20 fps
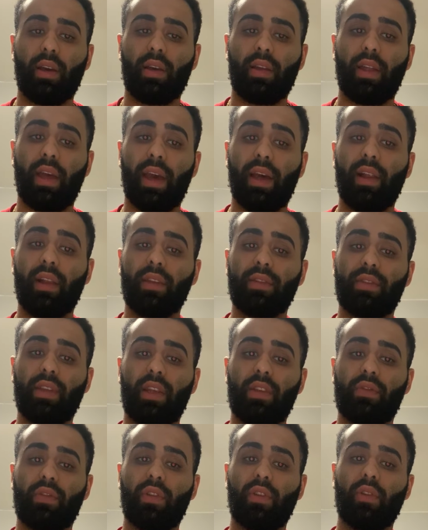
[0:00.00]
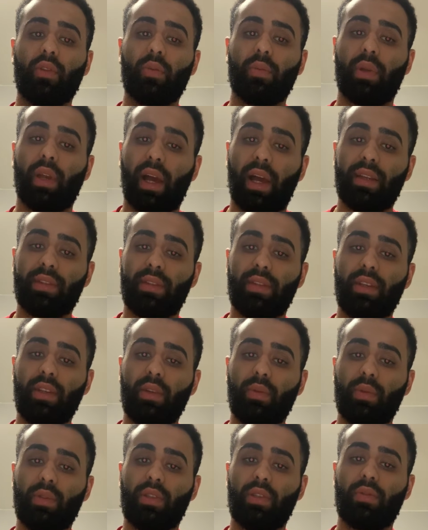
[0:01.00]
L stands for the luminosity,
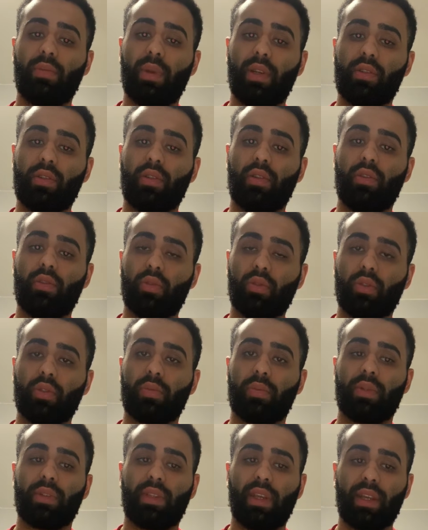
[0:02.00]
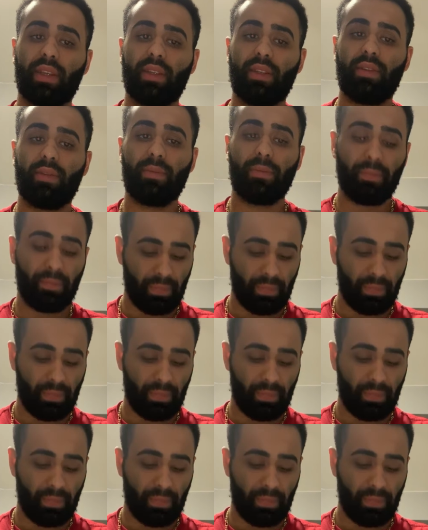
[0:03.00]
which is measured in joules per second.